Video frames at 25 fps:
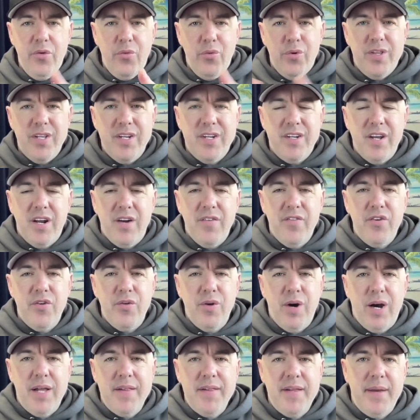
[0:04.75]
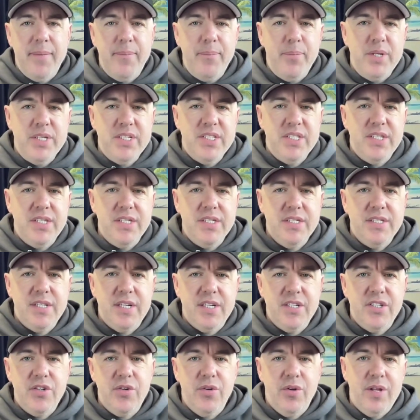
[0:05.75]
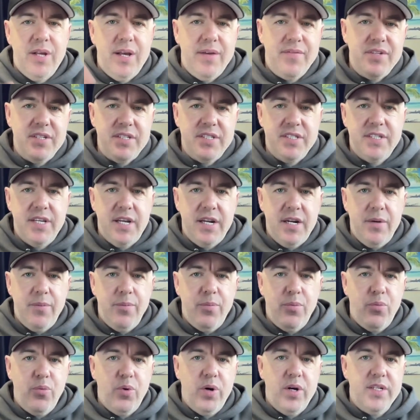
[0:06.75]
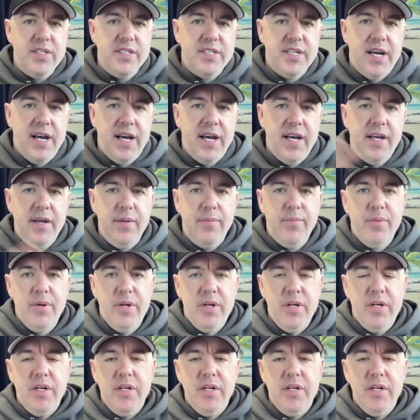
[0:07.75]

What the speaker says: with a done-for-you online business that you only have to set up one time.